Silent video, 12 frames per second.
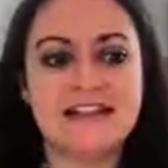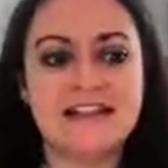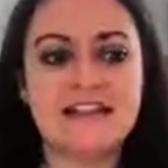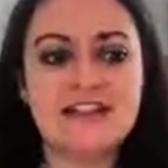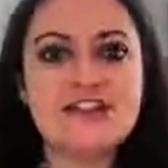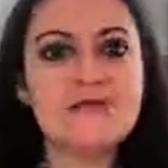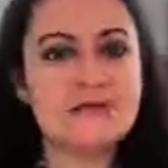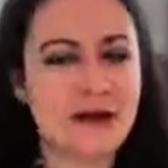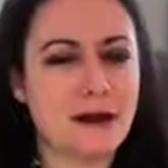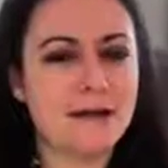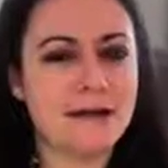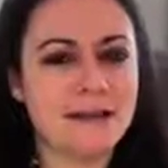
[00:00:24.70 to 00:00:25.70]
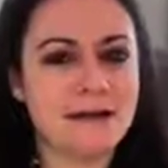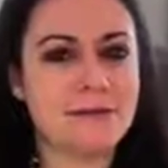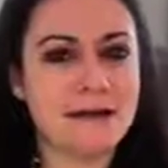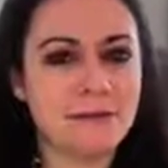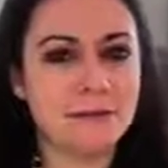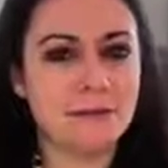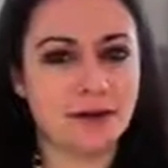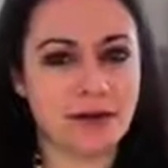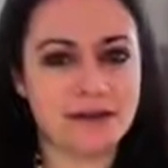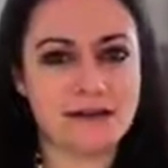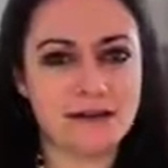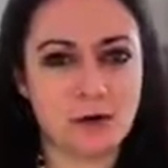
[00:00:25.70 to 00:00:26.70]
Did you know that the minimum
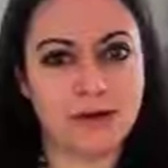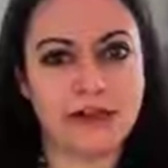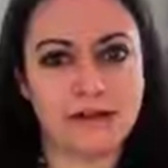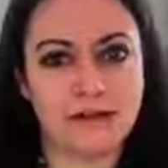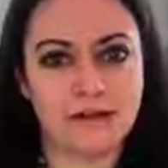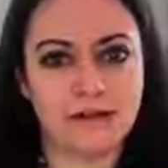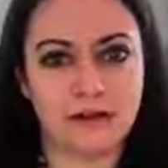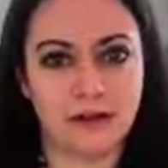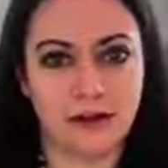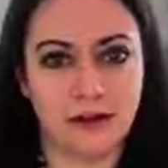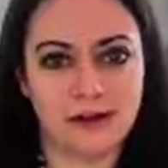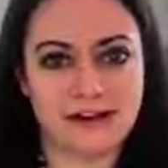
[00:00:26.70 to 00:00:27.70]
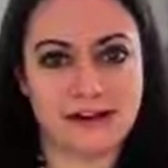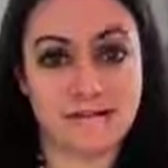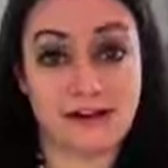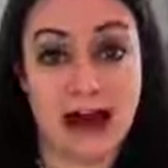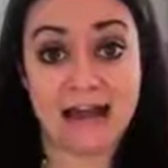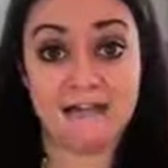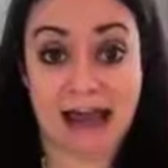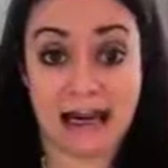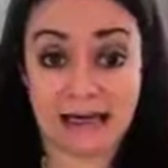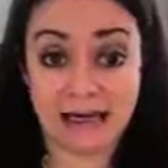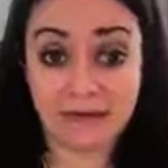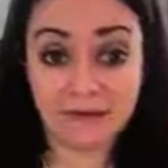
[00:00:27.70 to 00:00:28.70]
credit score needed for a loan is a
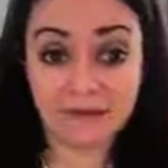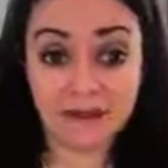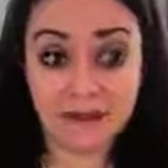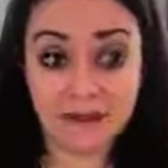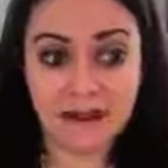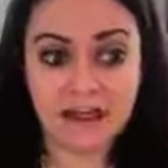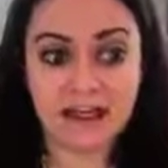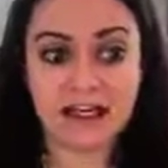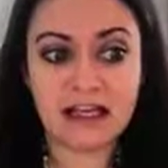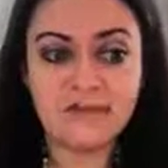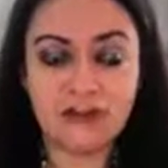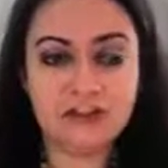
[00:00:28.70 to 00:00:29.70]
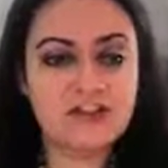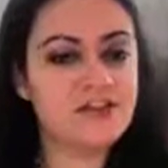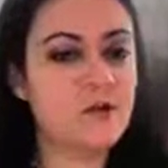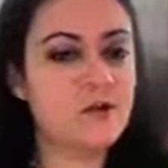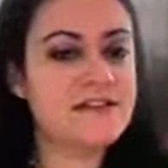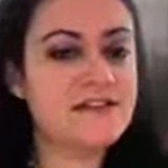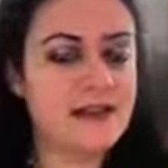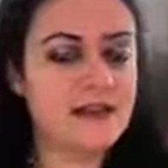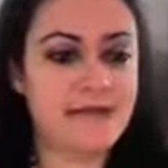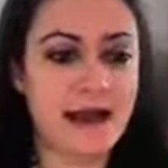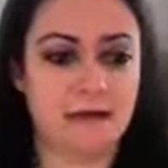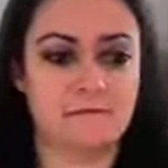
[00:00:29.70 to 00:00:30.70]
580? If your score's in
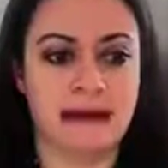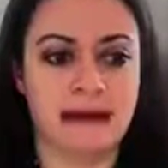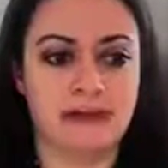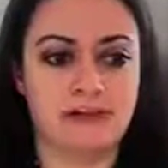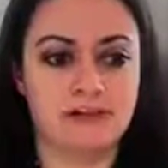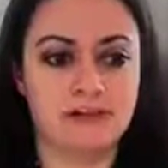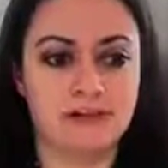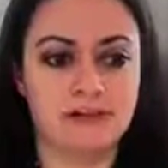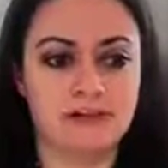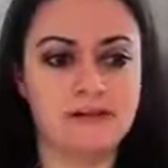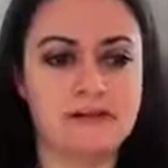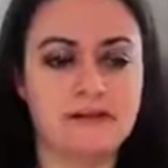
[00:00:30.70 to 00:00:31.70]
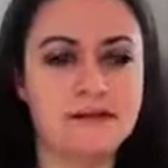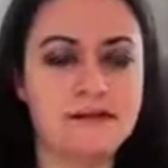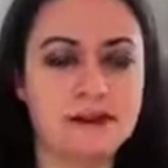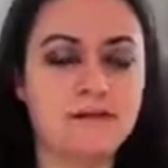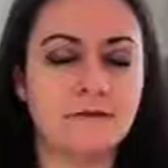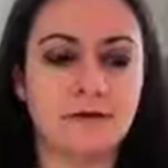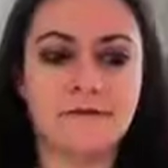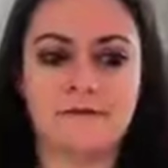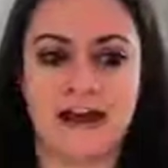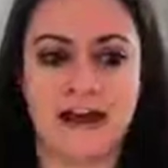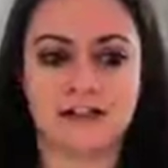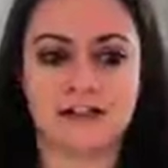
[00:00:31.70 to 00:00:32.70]
that range, there's still several
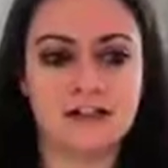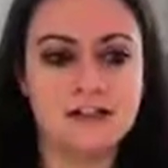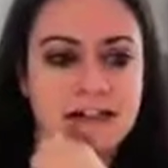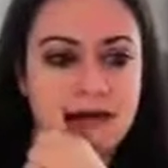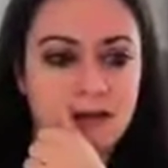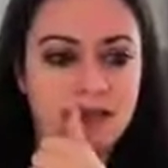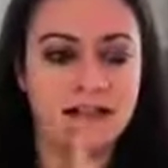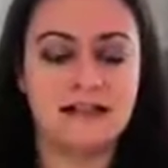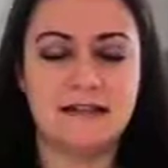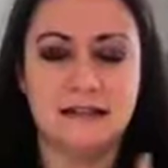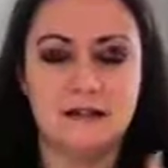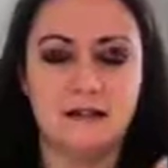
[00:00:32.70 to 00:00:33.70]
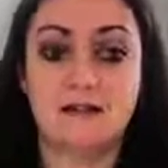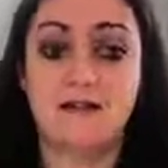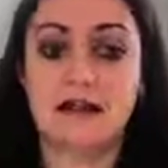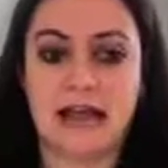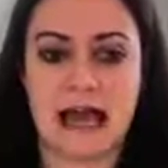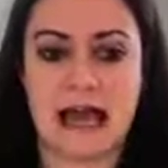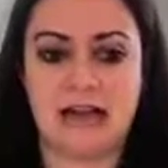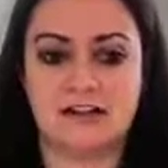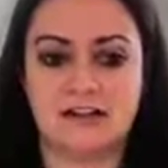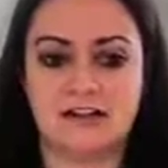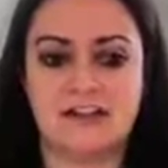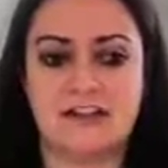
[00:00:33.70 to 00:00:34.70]
factors that we need to look at
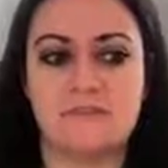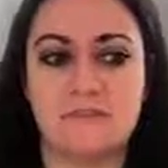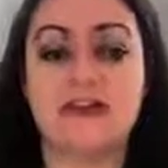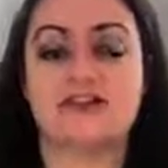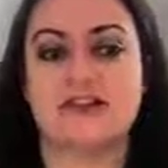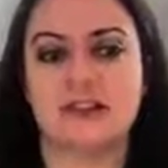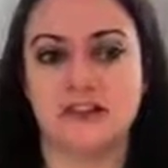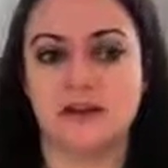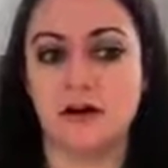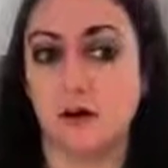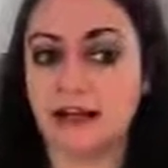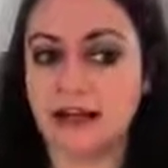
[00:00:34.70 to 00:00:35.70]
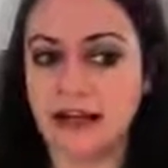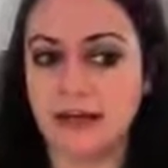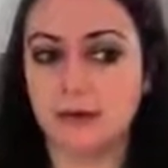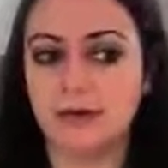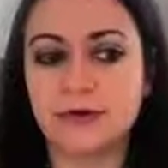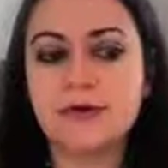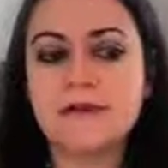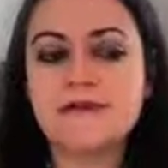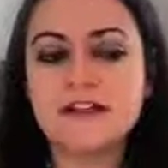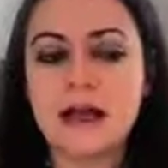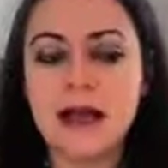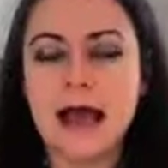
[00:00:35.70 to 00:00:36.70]
to make sure you're going to get
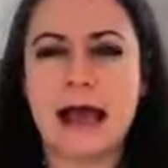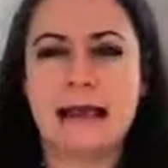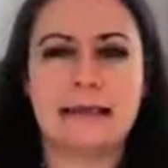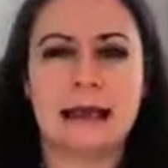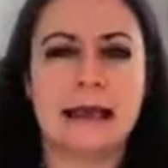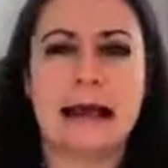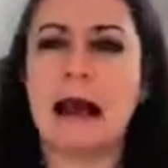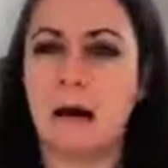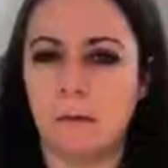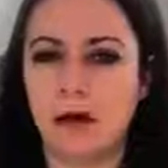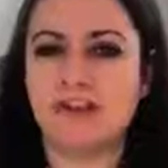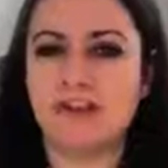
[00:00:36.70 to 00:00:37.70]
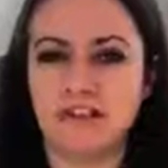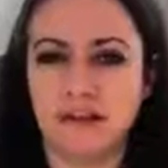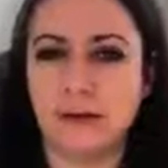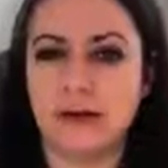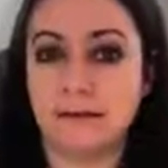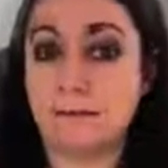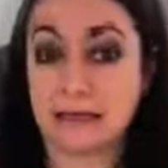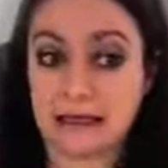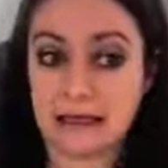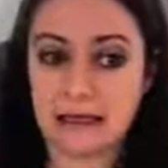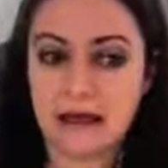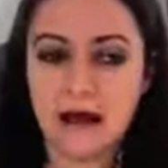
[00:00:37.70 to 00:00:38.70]
approved and like how much it's going to
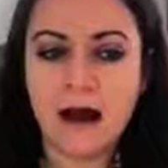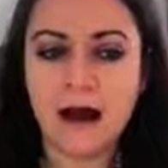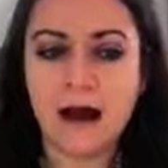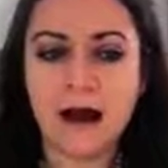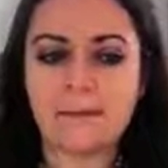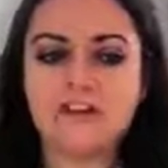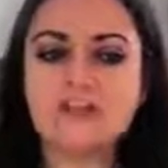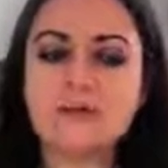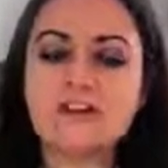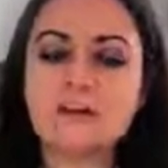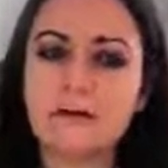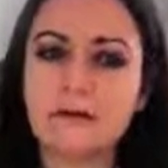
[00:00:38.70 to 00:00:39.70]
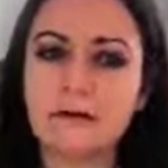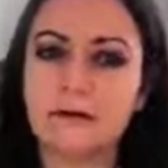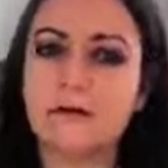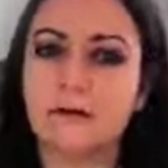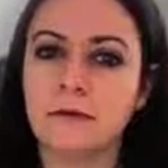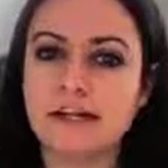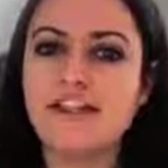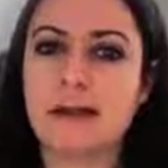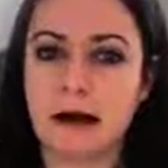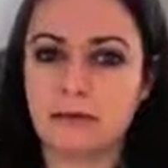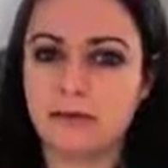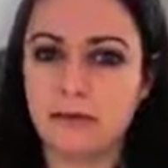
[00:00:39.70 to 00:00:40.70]
be. So it's critical to reach
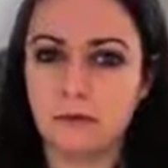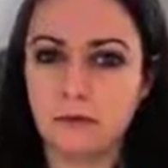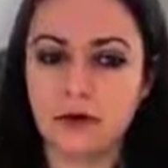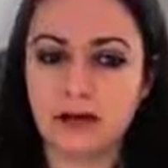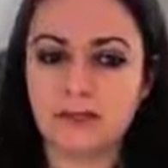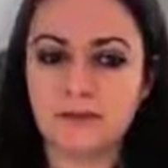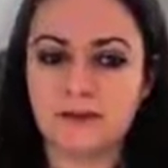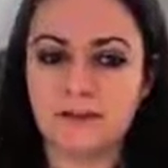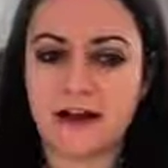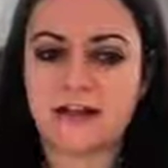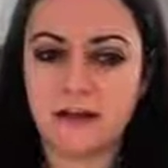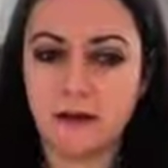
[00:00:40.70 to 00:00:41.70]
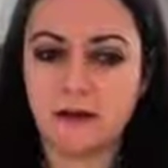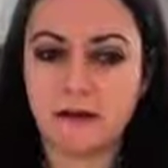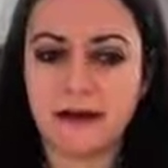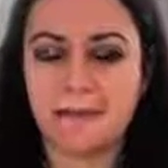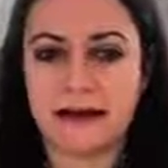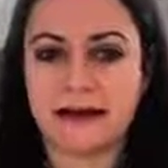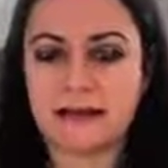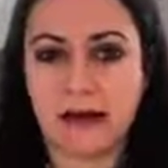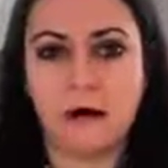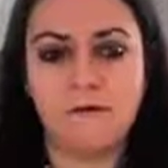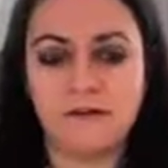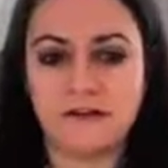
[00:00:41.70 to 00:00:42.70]
out to a mortgage professional like
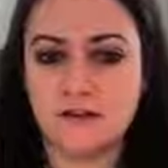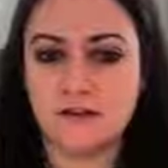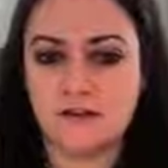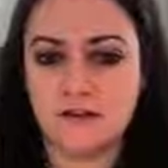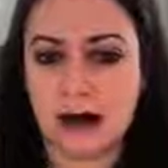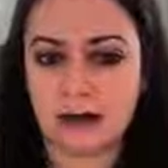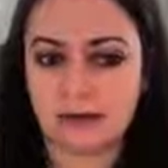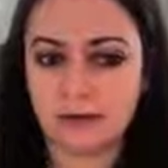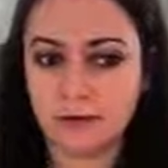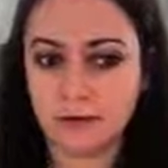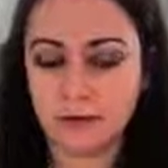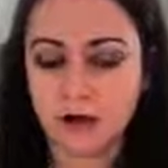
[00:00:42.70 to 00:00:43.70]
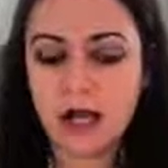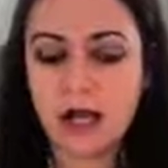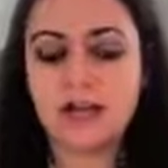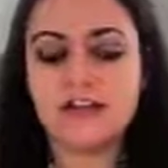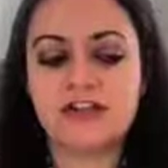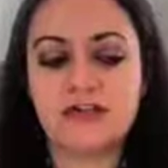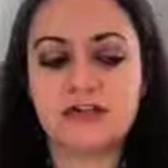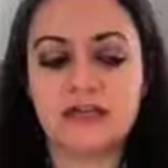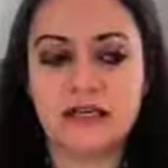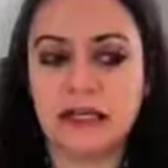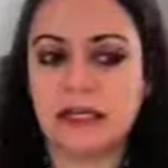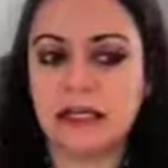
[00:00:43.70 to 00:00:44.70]
myself as soon as possible so you
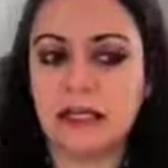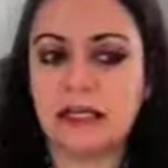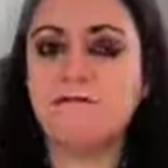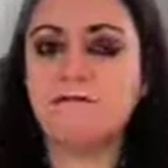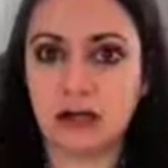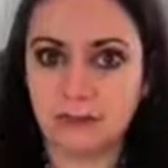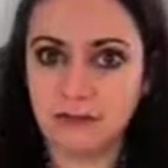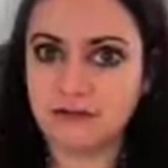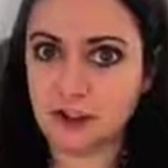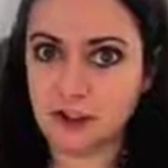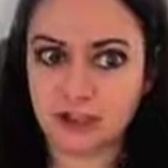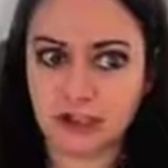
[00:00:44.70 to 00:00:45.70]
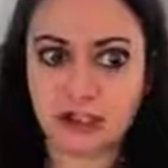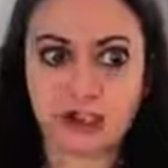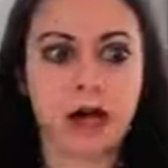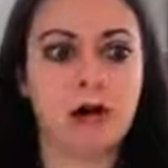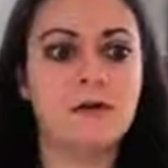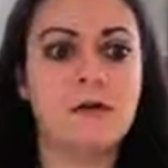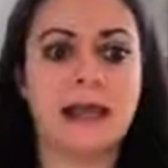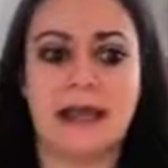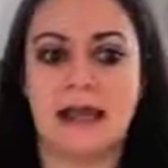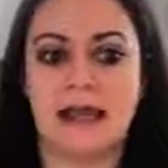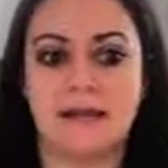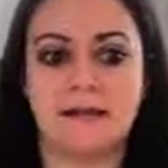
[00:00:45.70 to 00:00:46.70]
can confirm if you're good to go
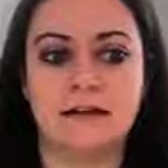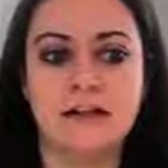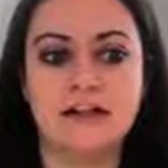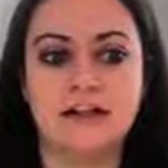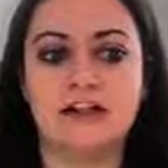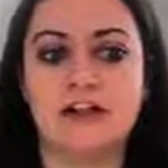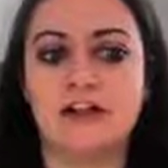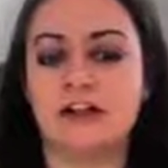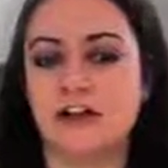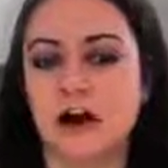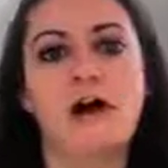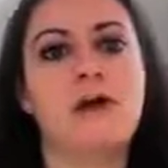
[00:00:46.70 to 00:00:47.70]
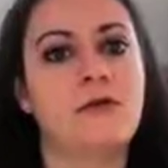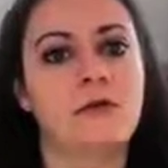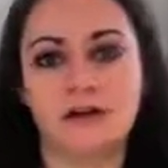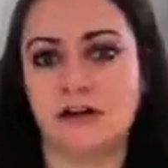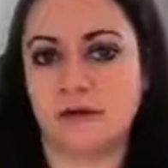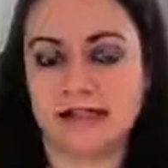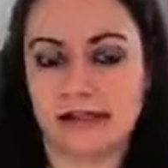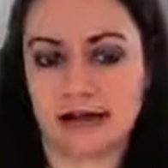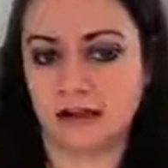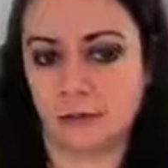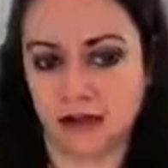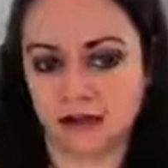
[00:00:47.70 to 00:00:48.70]
and you're going to know,
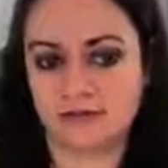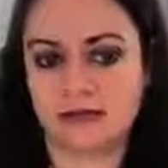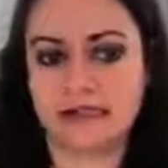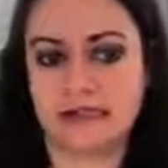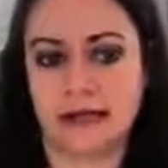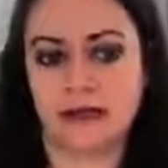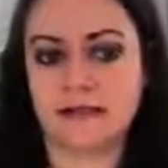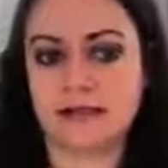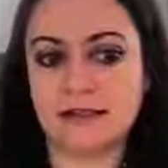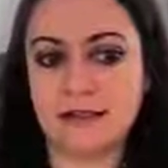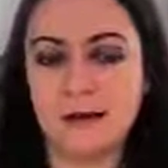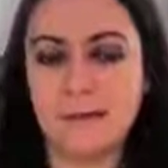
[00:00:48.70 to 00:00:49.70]
exactly where you stand.